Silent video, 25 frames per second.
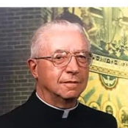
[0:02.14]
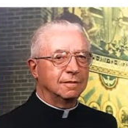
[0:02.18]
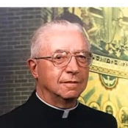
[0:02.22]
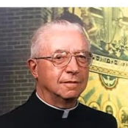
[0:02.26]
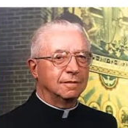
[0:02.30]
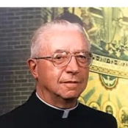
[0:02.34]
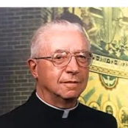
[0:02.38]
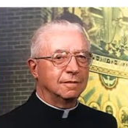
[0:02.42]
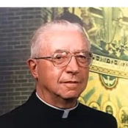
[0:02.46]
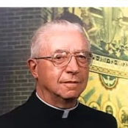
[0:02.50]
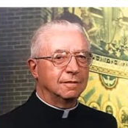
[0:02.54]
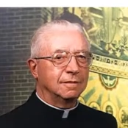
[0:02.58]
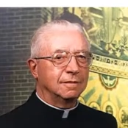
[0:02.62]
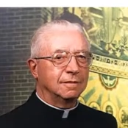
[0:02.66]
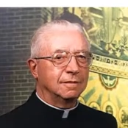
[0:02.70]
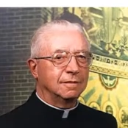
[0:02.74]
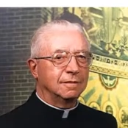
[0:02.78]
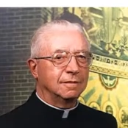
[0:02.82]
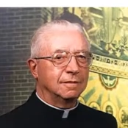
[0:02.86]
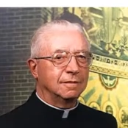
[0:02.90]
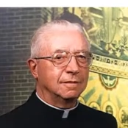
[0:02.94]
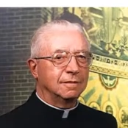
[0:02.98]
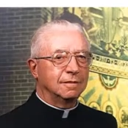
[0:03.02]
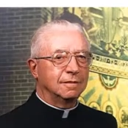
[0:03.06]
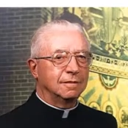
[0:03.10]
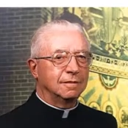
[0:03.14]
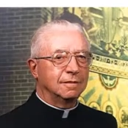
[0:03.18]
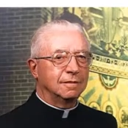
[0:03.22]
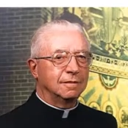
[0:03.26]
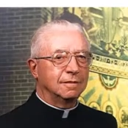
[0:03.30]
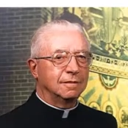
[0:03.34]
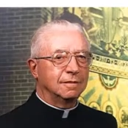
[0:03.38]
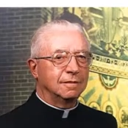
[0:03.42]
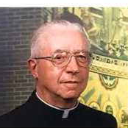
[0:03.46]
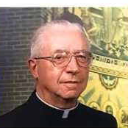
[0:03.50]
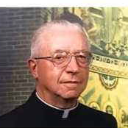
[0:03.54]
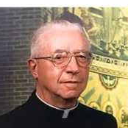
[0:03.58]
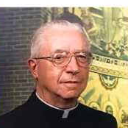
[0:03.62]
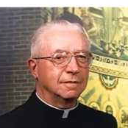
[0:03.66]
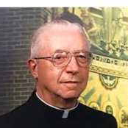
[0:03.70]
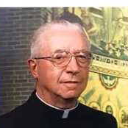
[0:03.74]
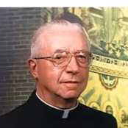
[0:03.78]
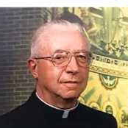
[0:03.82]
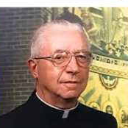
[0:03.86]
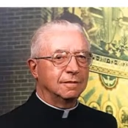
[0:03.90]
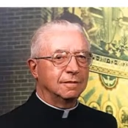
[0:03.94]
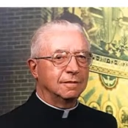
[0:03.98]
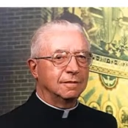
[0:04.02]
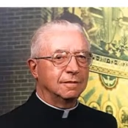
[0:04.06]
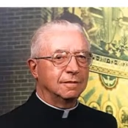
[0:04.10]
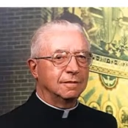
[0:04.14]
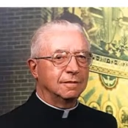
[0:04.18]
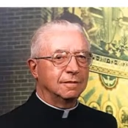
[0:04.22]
[no speech]